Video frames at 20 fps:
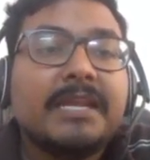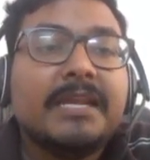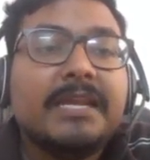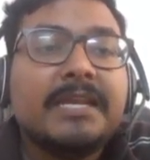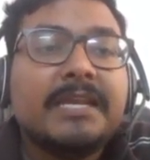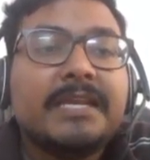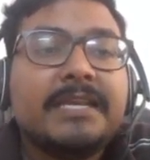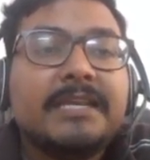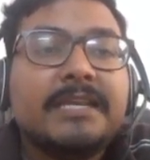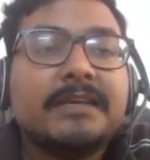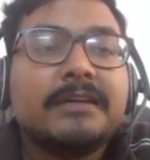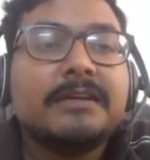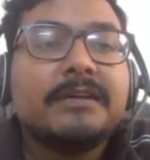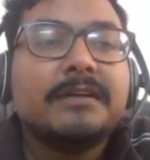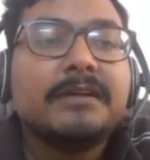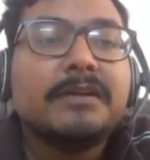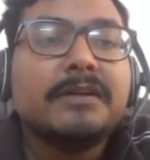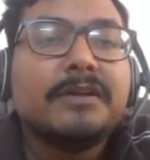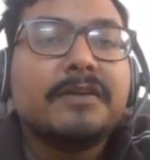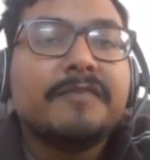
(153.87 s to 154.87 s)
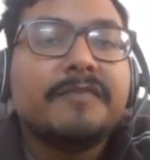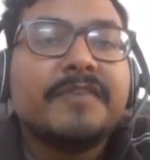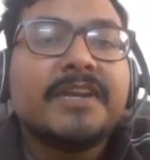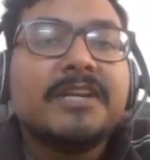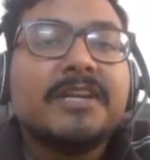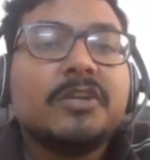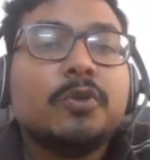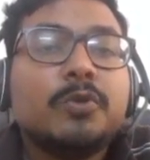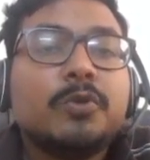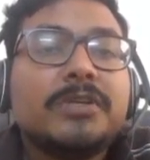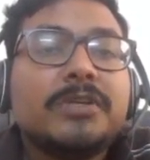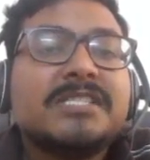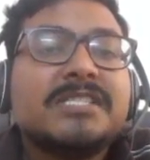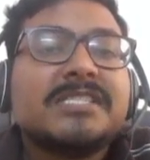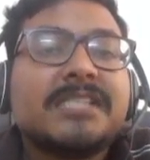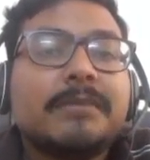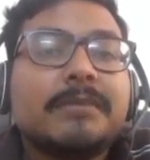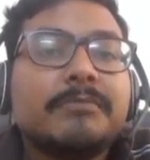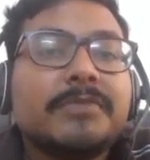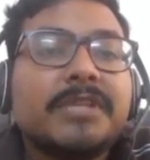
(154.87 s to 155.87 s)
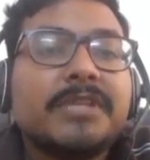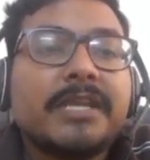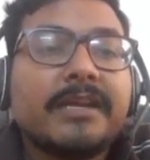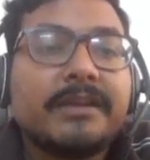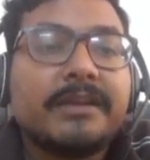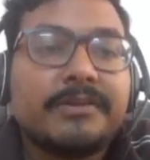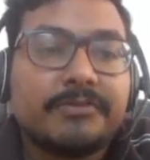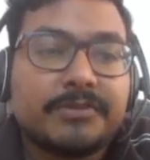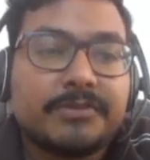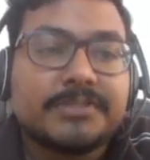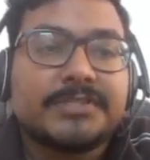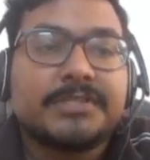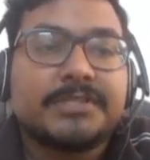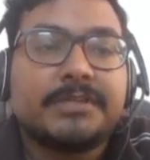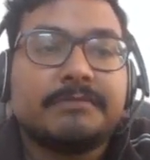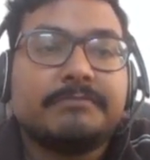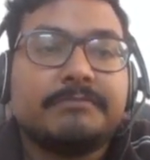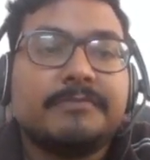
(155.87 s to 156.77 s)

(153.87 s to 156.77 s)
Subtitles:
Here we are doing something interesting.